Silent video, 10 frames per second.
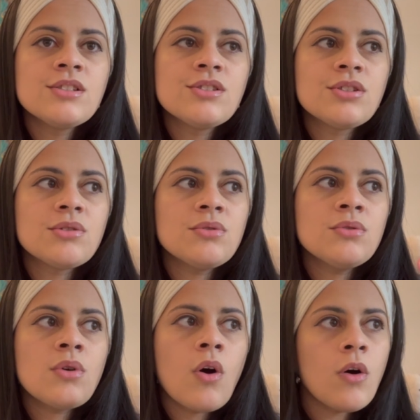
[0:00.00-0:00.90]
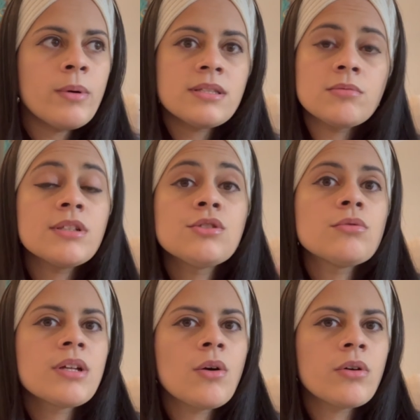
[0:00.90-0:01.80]
to always want to
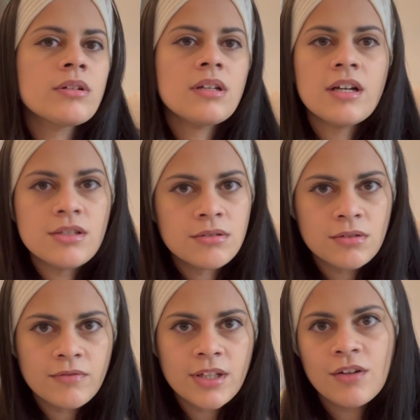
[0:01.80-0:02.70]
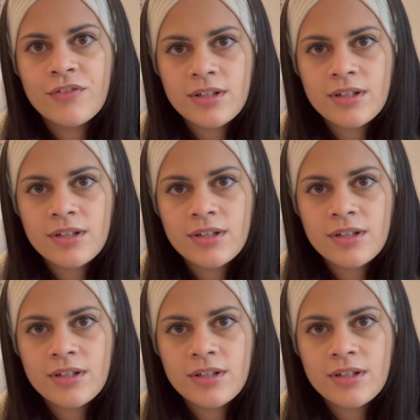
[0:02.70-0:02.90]
record a YouTube video, for